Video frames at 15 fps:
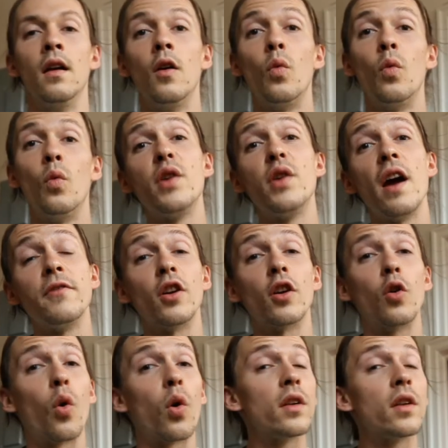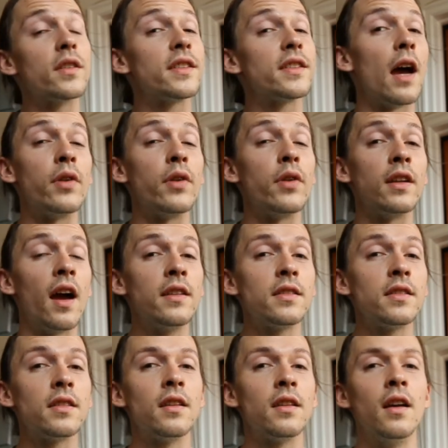Once you have your chords sounding nice,